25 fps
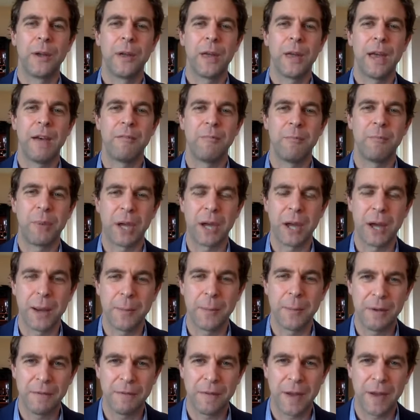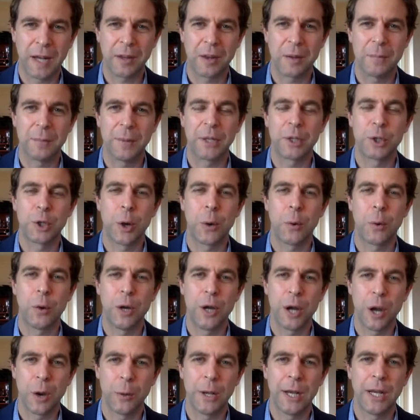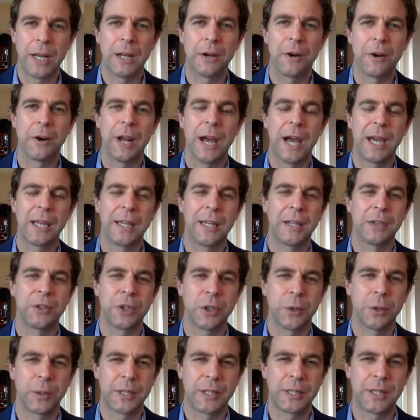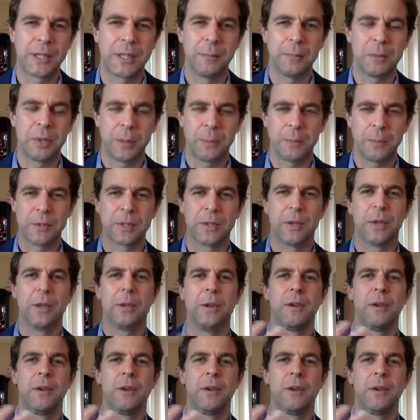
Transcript: have become infected but don't know it and are not yet showing symptoms